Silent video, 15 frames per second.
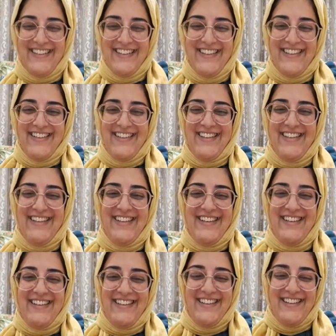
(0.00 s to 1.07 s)

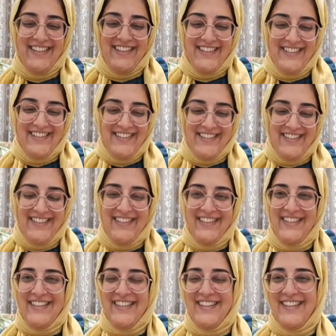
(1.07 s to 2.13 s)

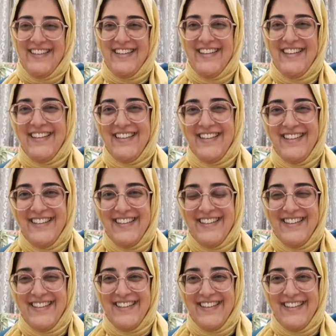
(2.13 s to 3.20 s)

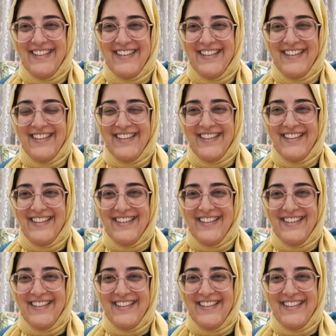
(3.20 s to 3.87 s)
The person shown says nothing.